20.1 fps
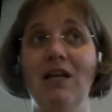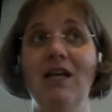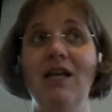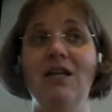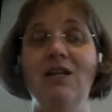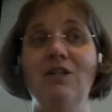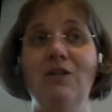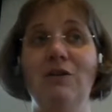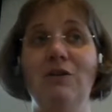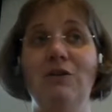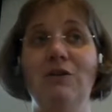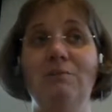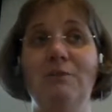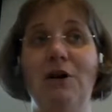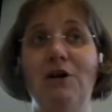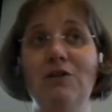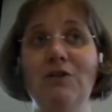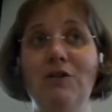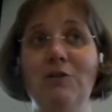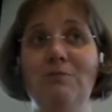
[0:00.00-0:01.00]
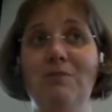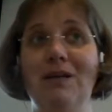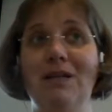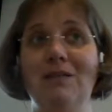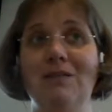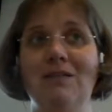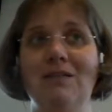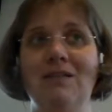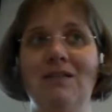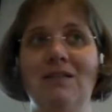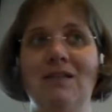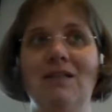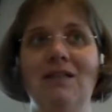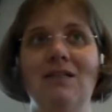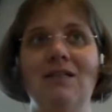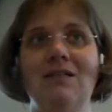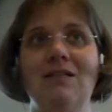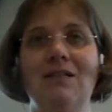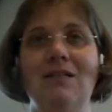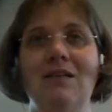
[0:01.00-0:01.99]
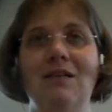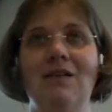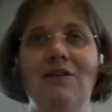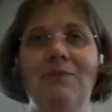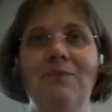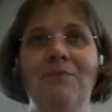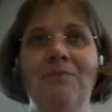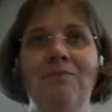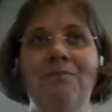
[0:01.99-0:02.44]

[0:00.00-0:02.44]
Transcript: So it also makes it easier